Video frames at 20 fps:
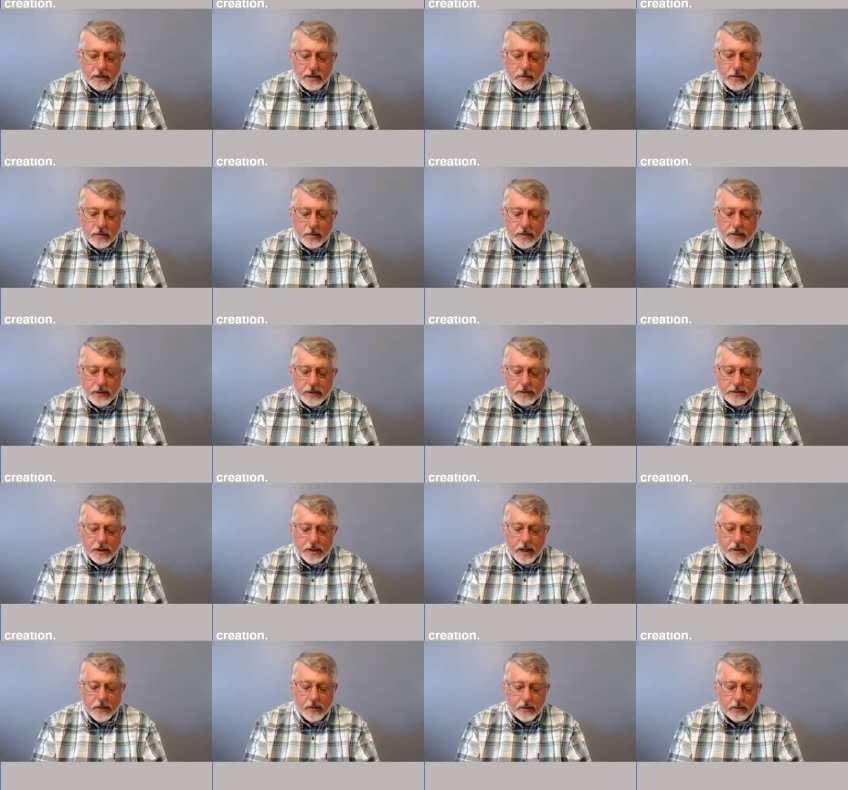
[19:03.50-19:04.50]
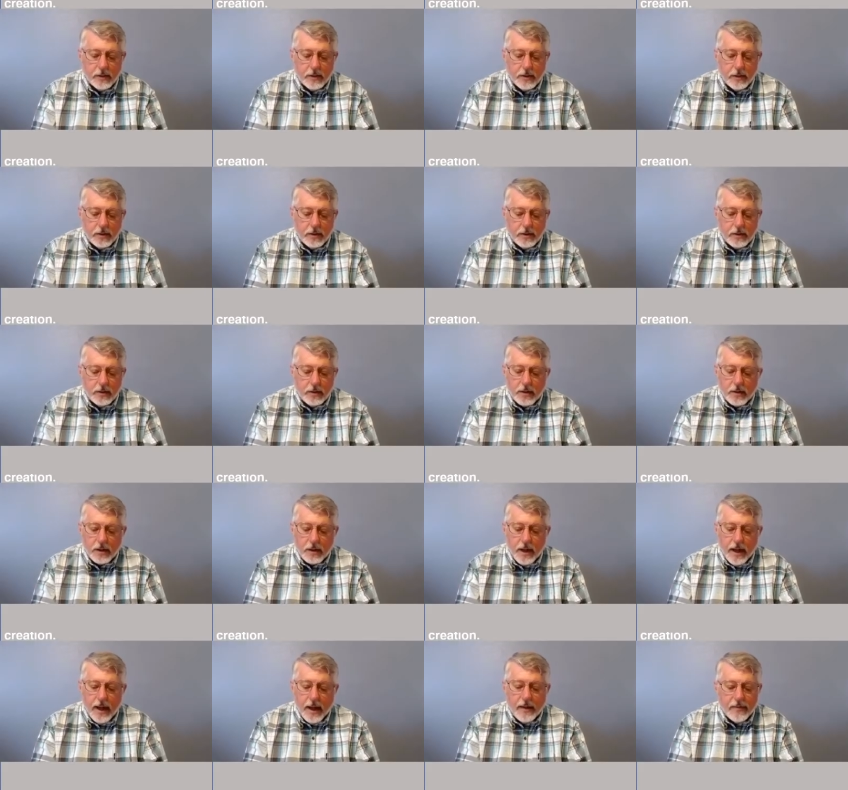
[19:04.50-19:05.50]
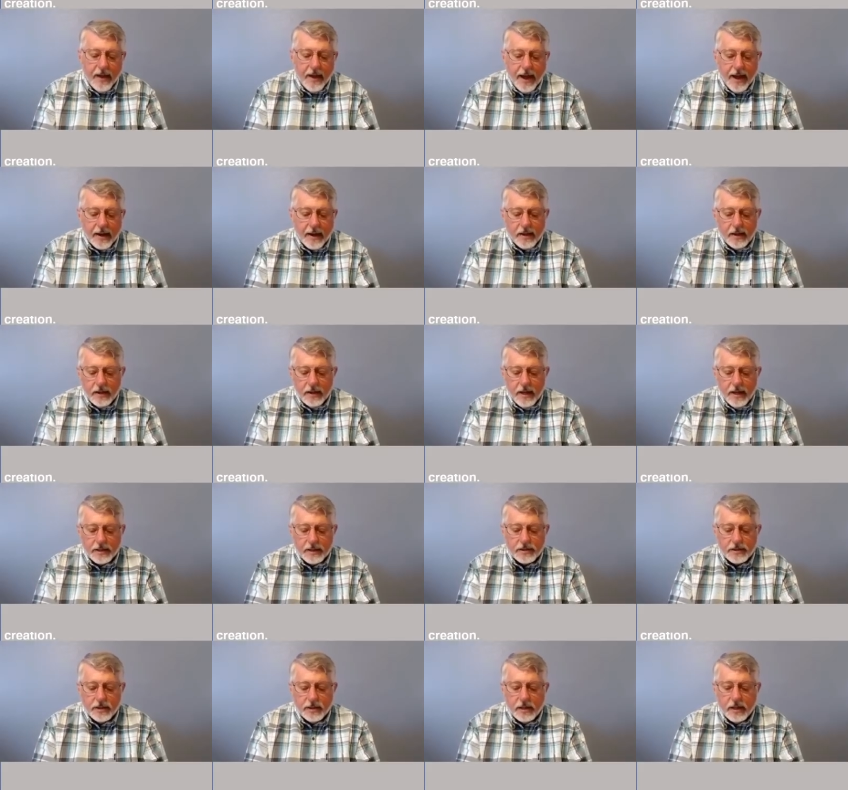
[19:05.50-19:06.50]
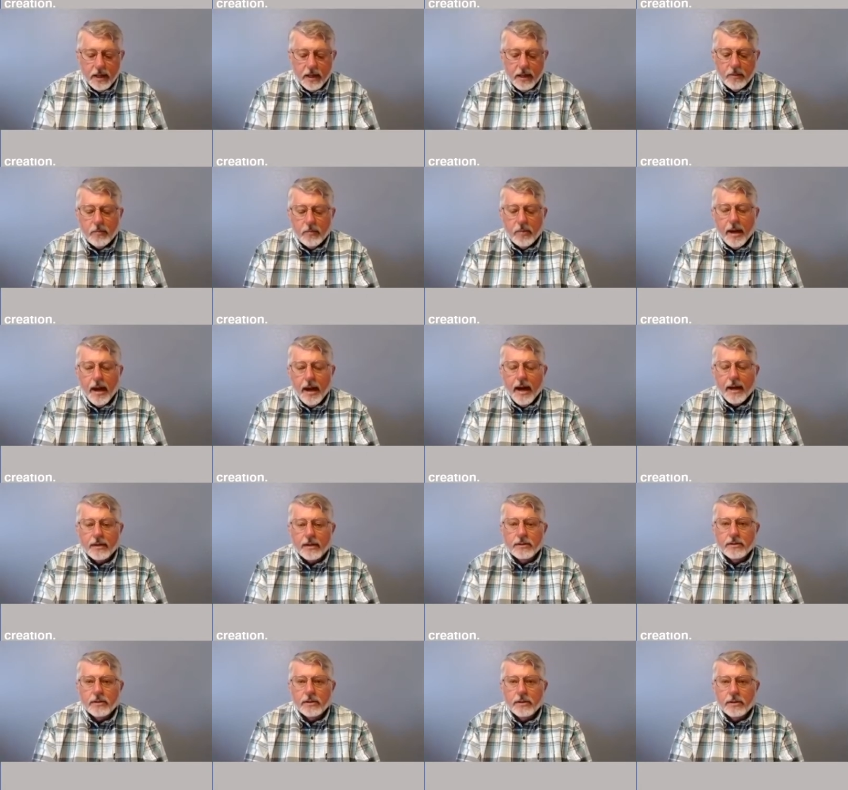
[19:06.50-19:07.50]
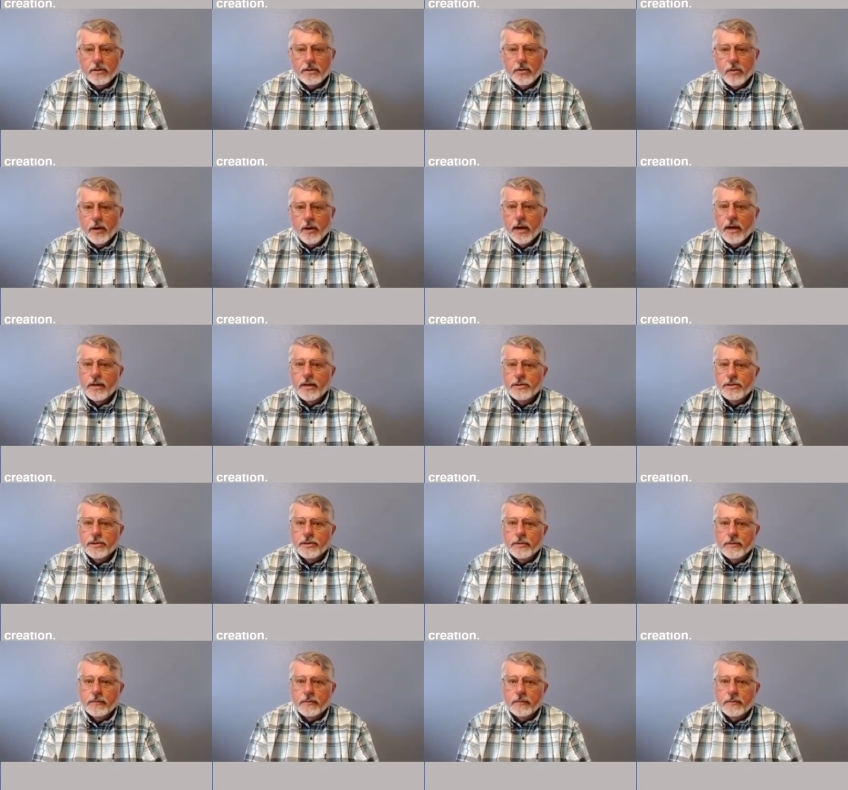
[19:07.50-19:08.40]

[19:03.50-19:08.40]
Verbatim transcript: with each other, and that connection impacts creation.